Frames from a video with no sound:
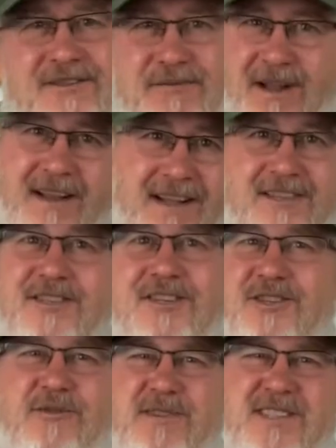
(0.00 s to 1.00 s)
so we're like, let's
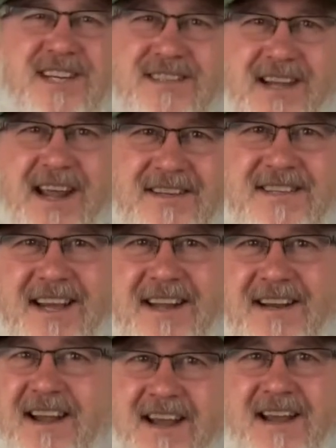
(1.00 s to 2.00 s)
just do it 6 days in,